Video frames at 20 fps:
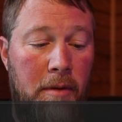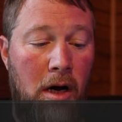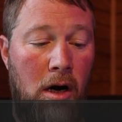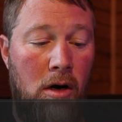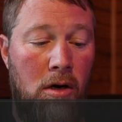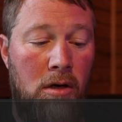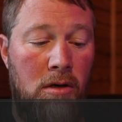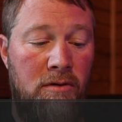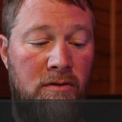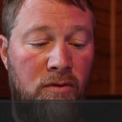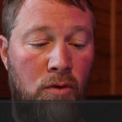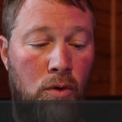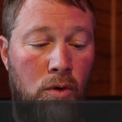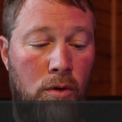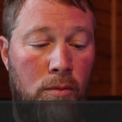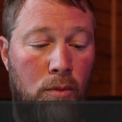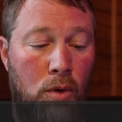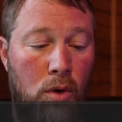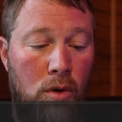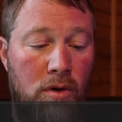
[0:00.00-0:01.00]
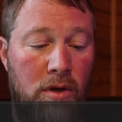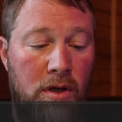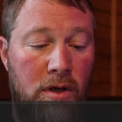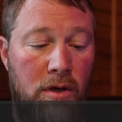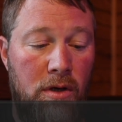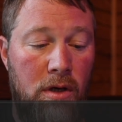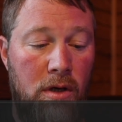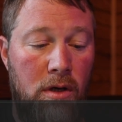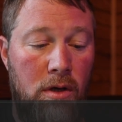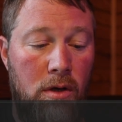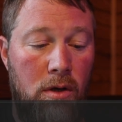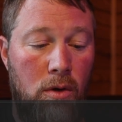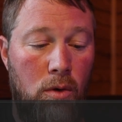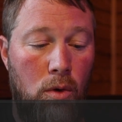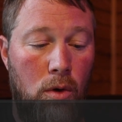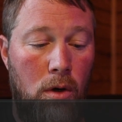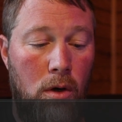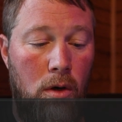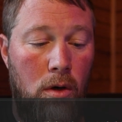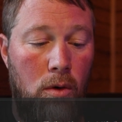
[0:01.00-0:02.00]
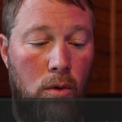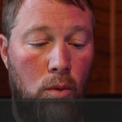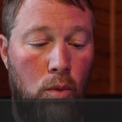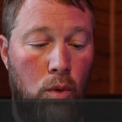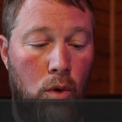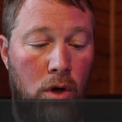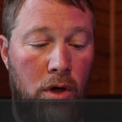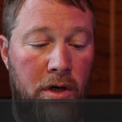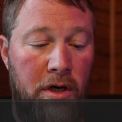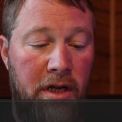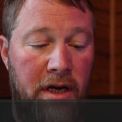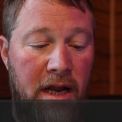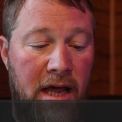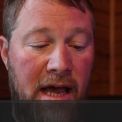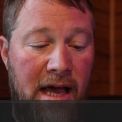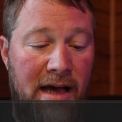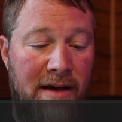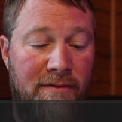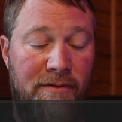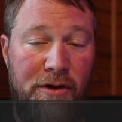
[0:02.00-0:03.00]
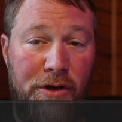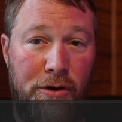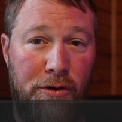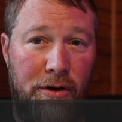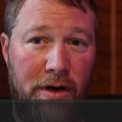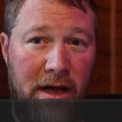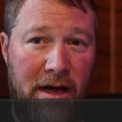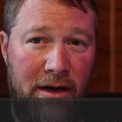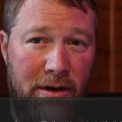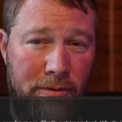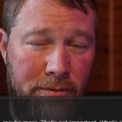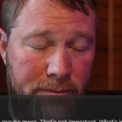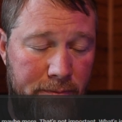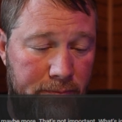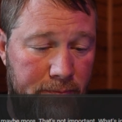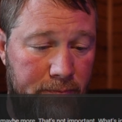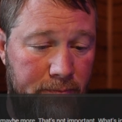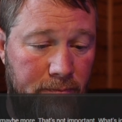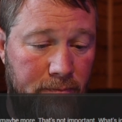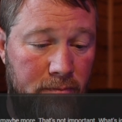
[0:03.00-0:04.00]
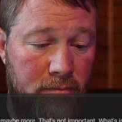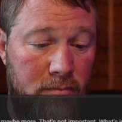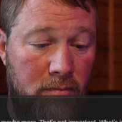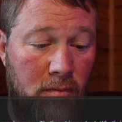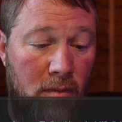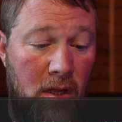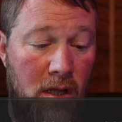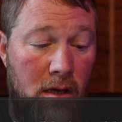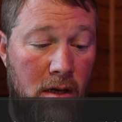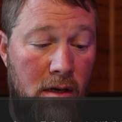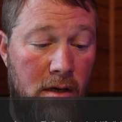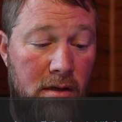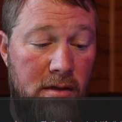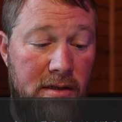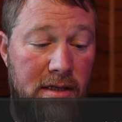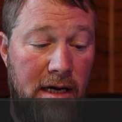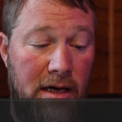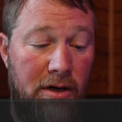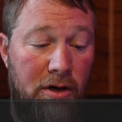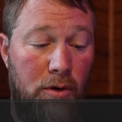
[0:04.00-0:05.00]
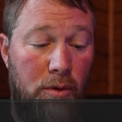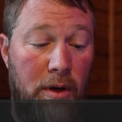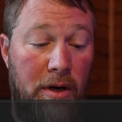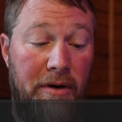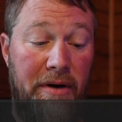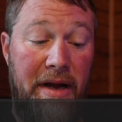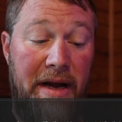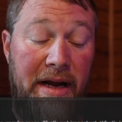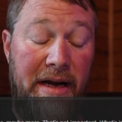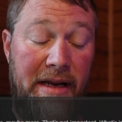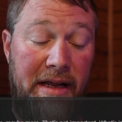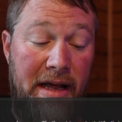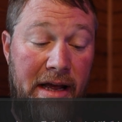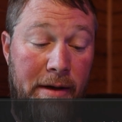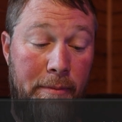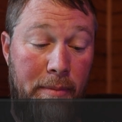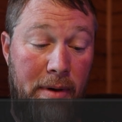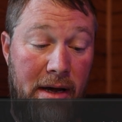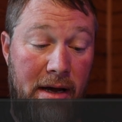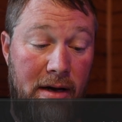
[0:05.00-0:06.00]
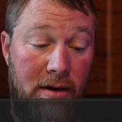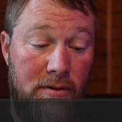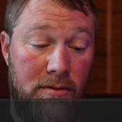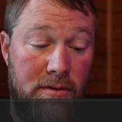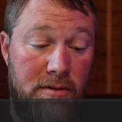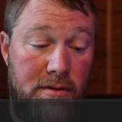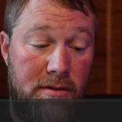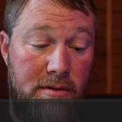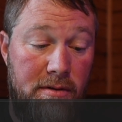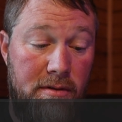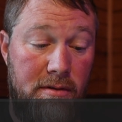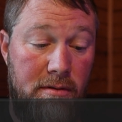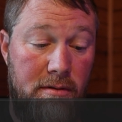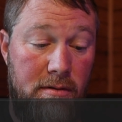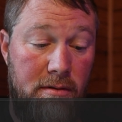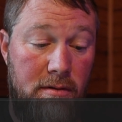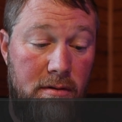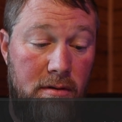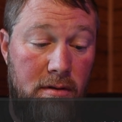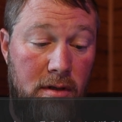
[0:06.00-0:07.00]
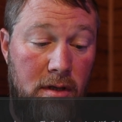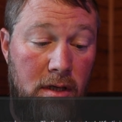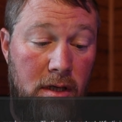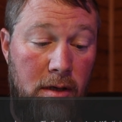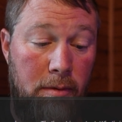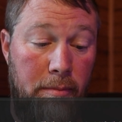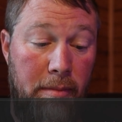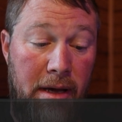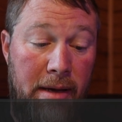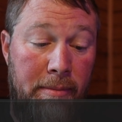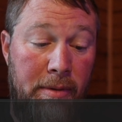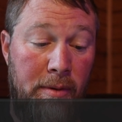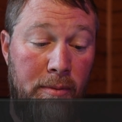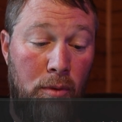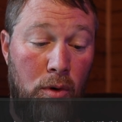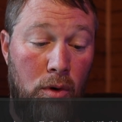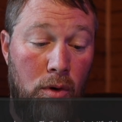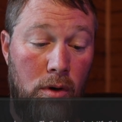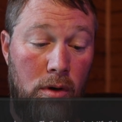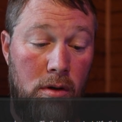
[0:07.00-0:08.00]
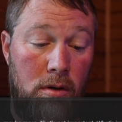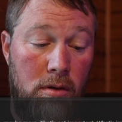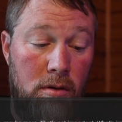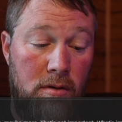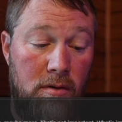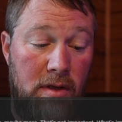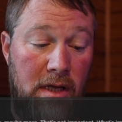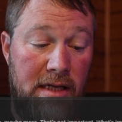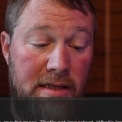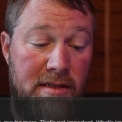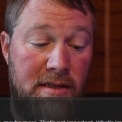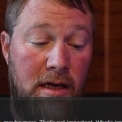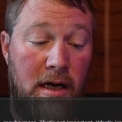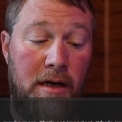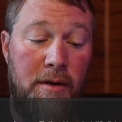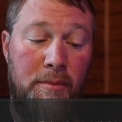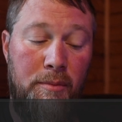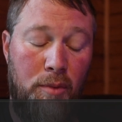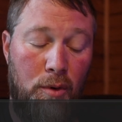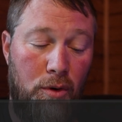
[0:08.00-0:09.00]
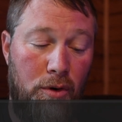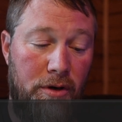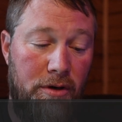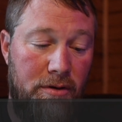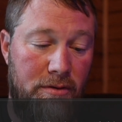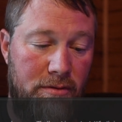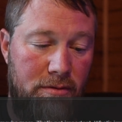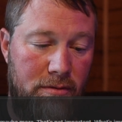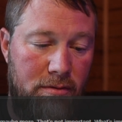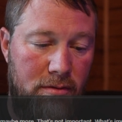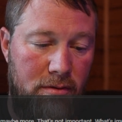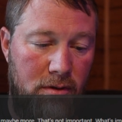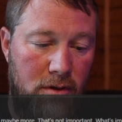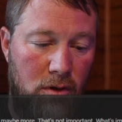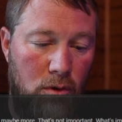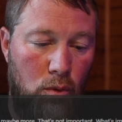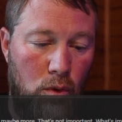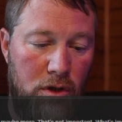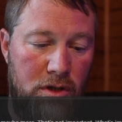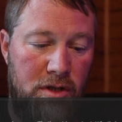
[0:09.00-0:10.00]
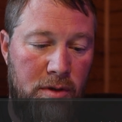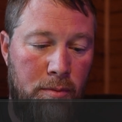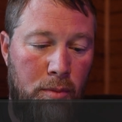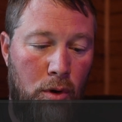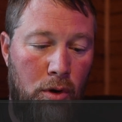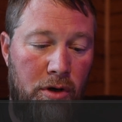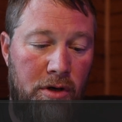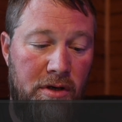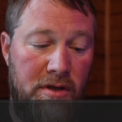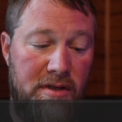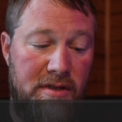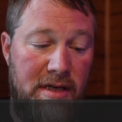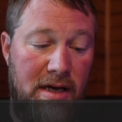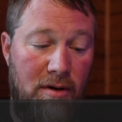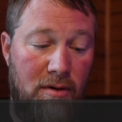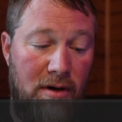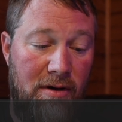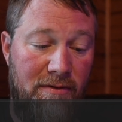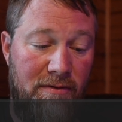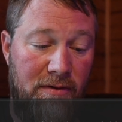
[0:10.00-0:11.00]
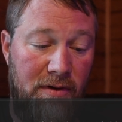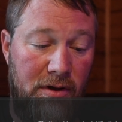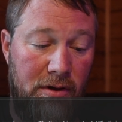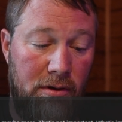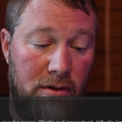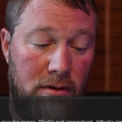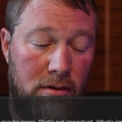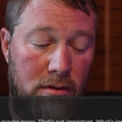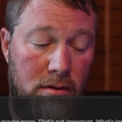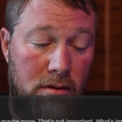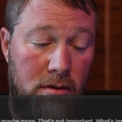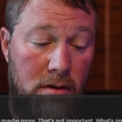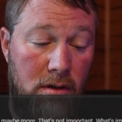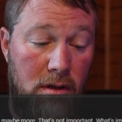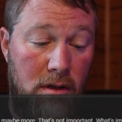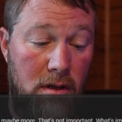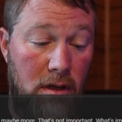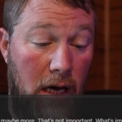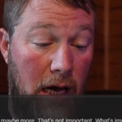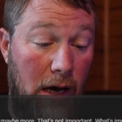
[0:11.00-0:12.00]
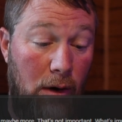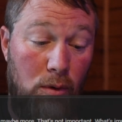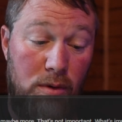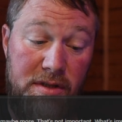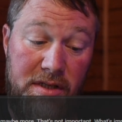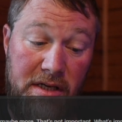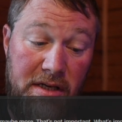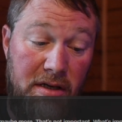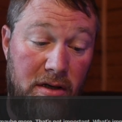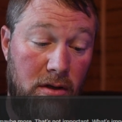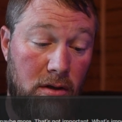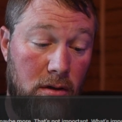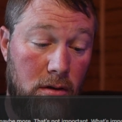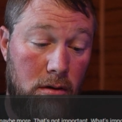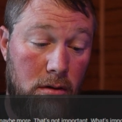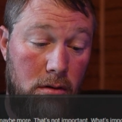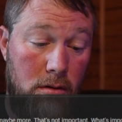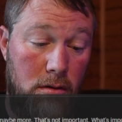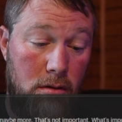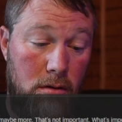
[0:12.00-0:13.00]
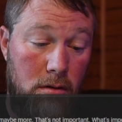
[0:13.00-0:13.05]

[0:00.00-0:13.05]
carnivore more than 1.5 years now. Down around 88 pounds. Maybe more. That's not important. What's important is how I feel. I was ill.